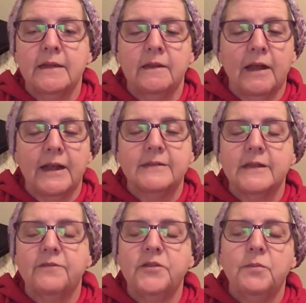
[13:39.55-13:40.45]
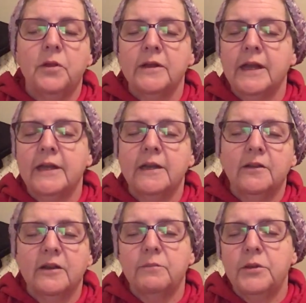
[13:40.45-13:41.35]
You know, like I said, if you plug that into
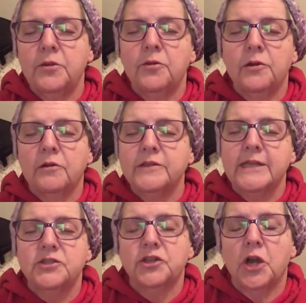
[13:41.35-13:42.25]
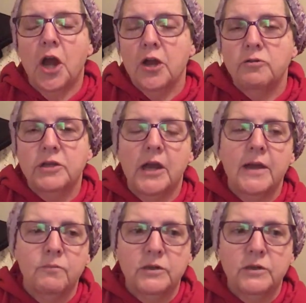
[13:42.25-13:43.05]
the computer, it'll say Chicago time,